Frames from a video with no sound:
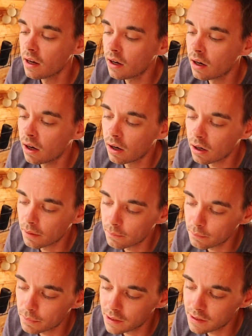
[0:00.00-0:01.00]

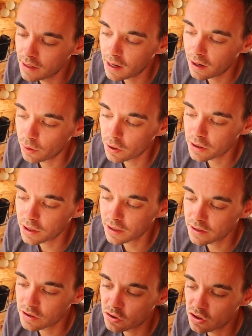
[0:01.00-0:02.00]
But now I
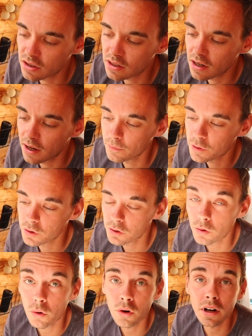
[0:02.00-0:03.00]
think it's just time
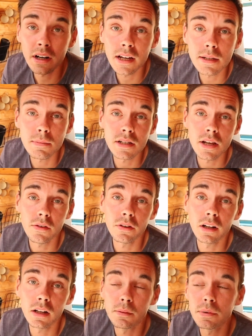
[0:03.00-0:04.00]
to organize myself
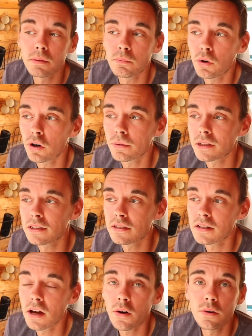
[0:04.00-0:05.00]
a little bit more,
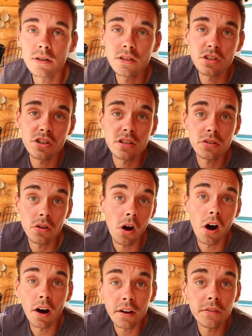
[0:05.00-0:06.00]
because now it's just
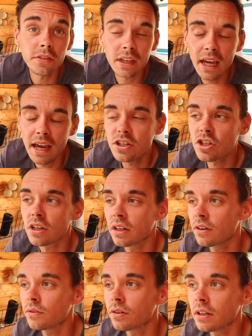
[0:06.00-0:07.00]
not a
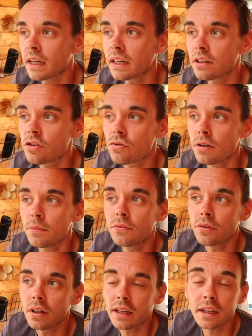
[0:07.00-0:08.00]
vacation or like a trip
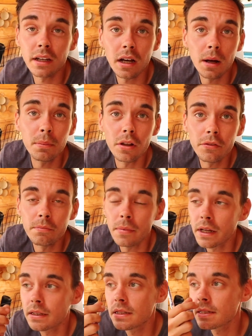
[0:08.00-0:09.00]
for like a couple of
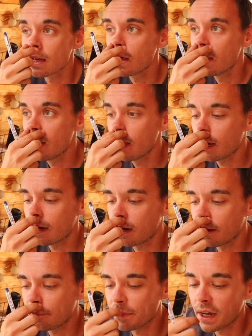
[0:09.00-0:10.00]
months.
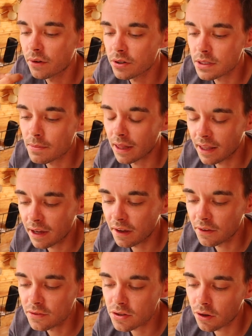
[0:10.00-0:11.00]
Now it's my
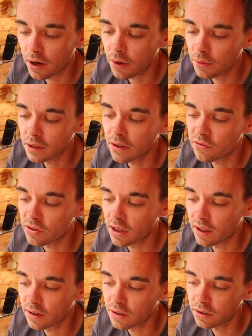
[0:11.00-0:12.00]
life, so I really have to
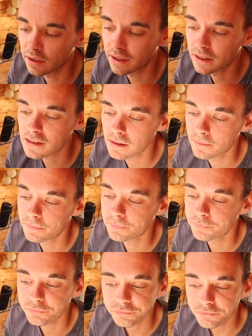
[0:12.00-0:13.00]
calculate some,